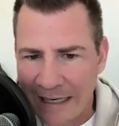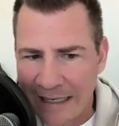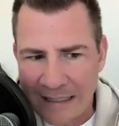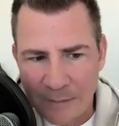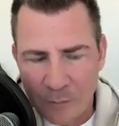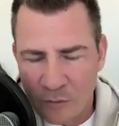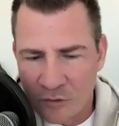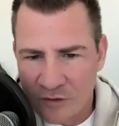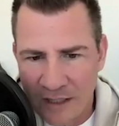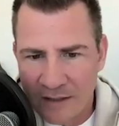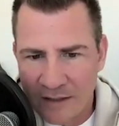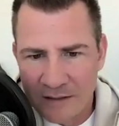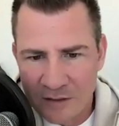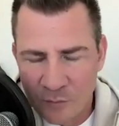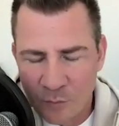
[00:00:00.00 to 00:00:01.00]

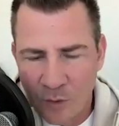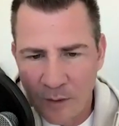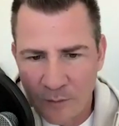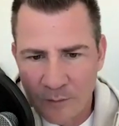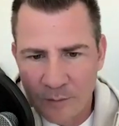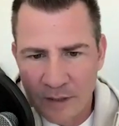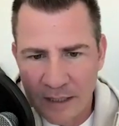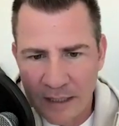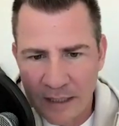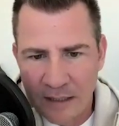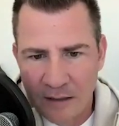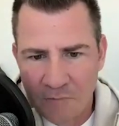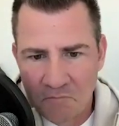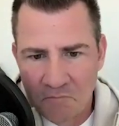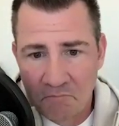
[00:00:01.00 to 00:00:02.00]
90% is
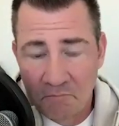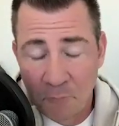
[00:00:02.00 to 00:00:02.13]
probably